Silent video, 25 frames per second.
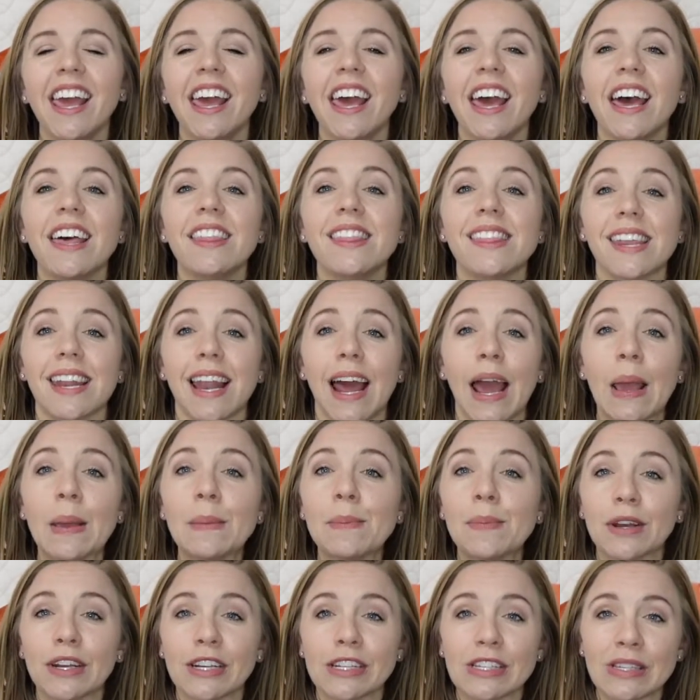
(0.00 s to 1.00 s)
and then I
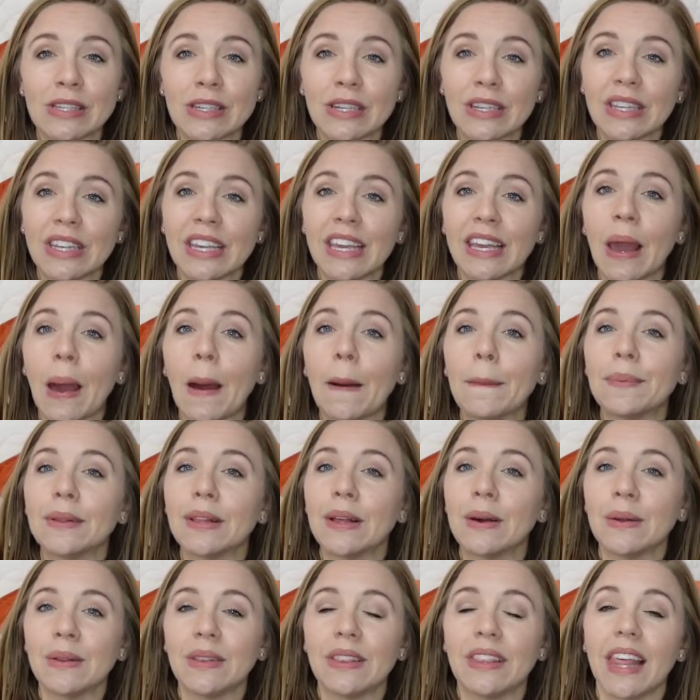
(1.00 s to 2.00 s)
personally
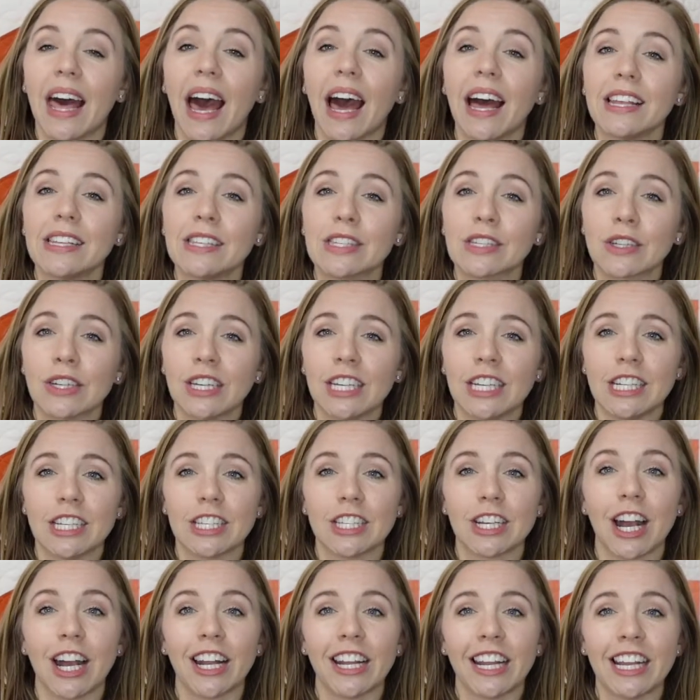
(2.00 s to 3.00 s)
upload that
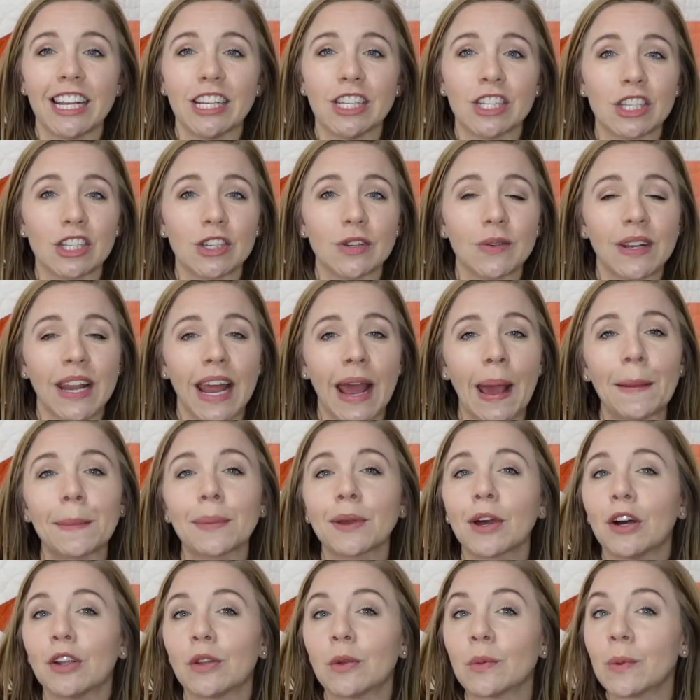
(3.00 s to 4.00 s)
screenshot into an app
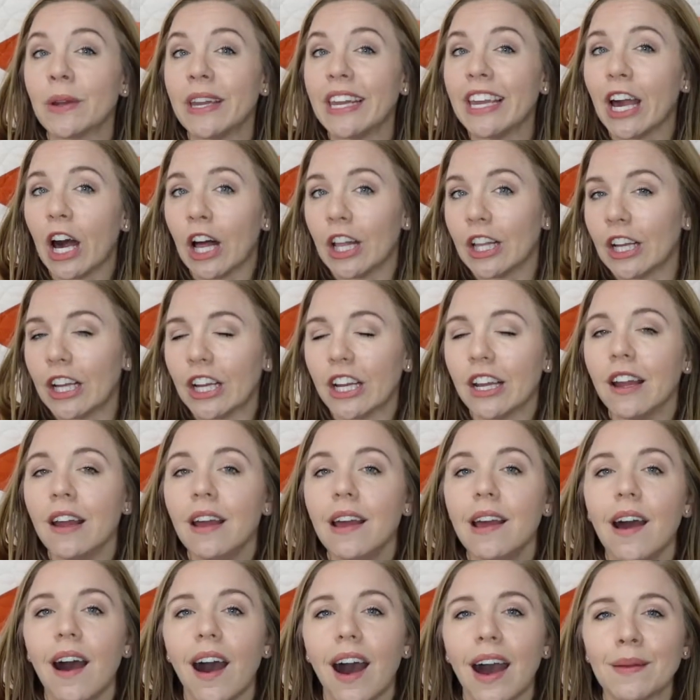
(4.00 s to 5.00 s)
called Recolor
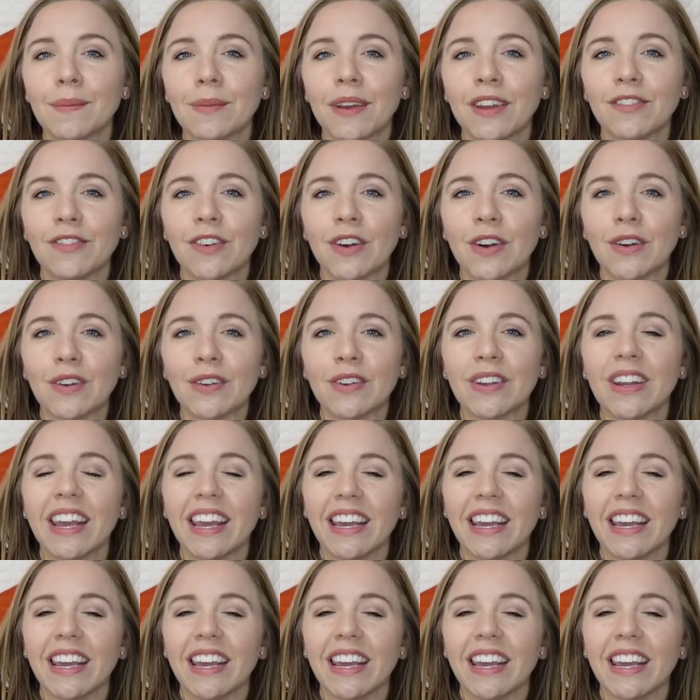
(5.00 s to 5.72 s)
on my phone,